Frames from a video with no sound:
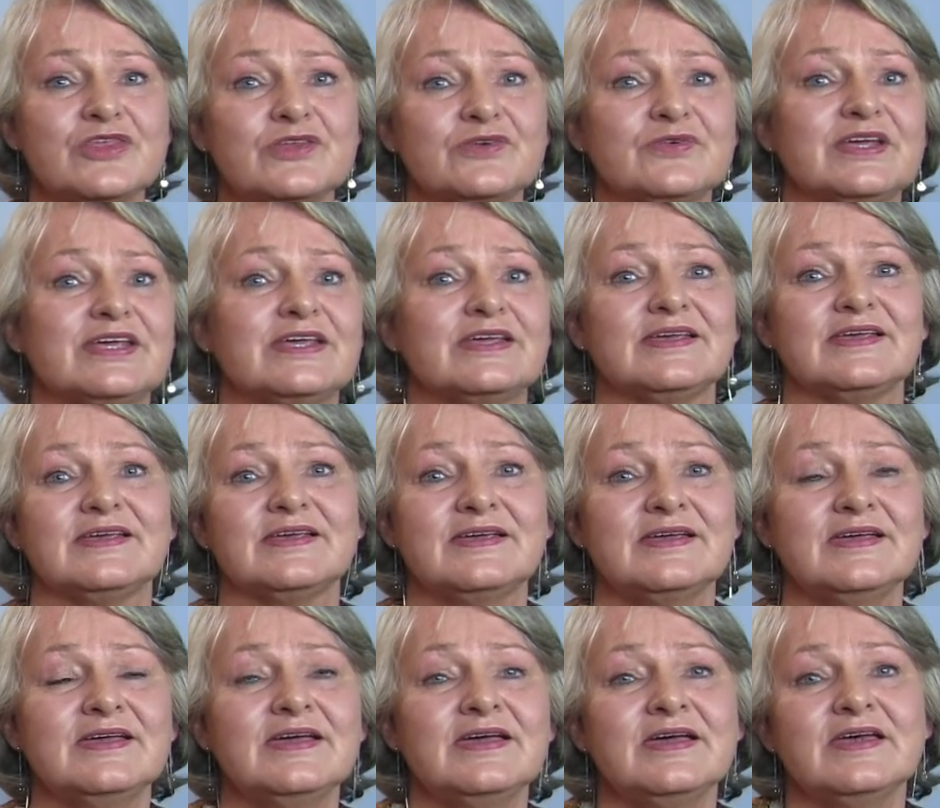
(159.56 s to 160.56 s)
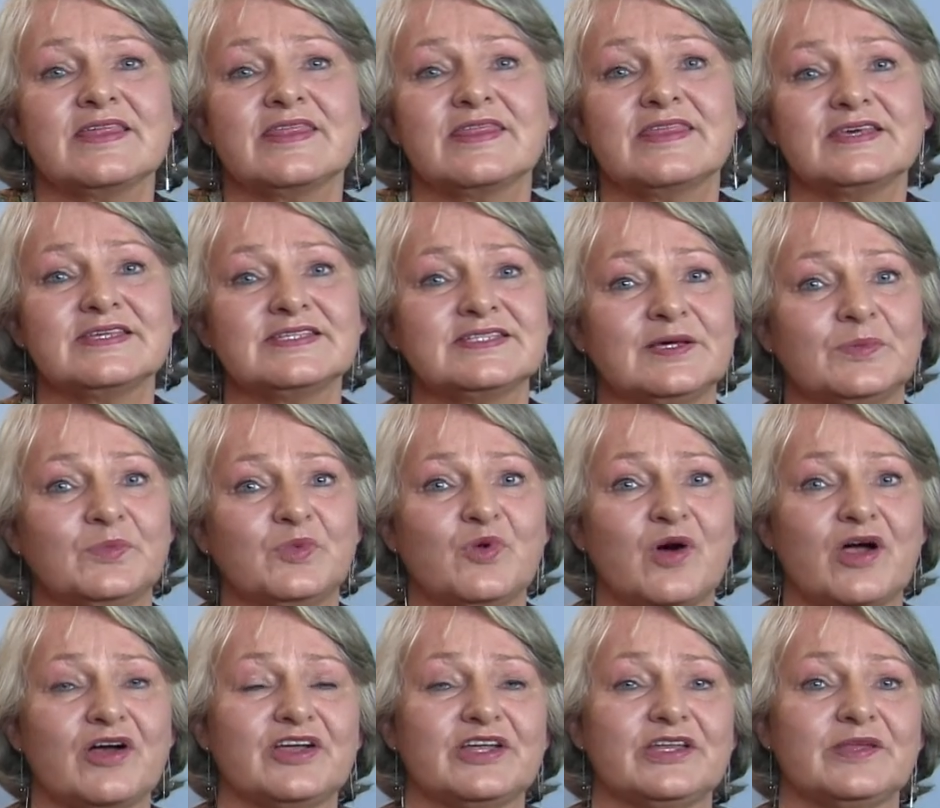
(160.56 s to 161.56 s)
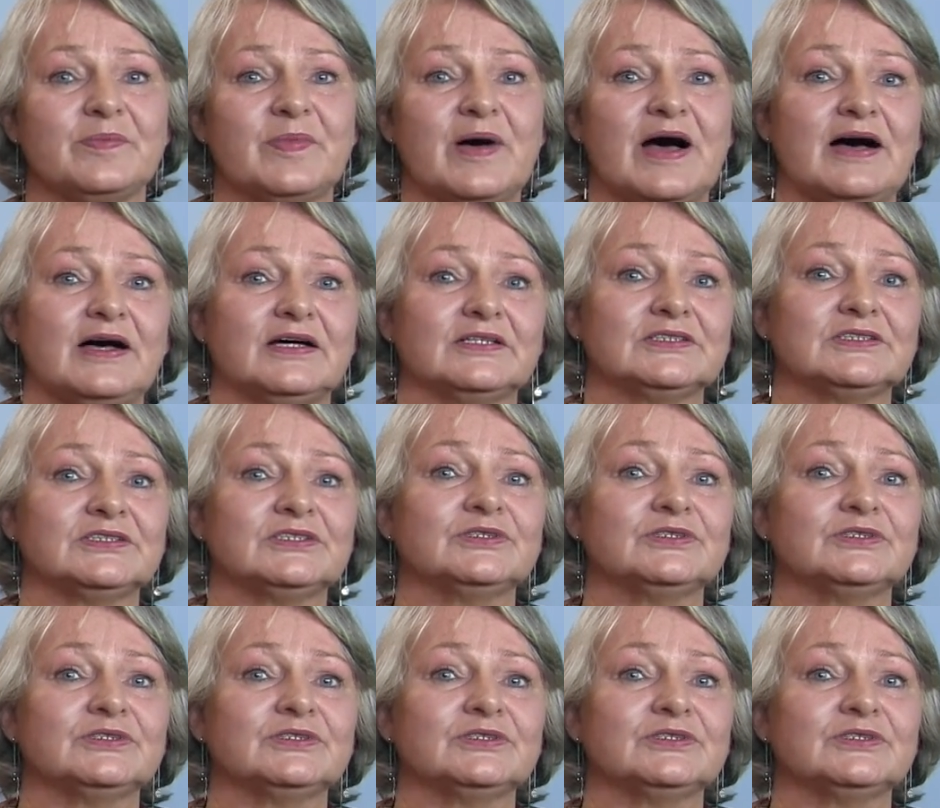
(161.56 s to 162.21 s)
Three, this I'm worried about.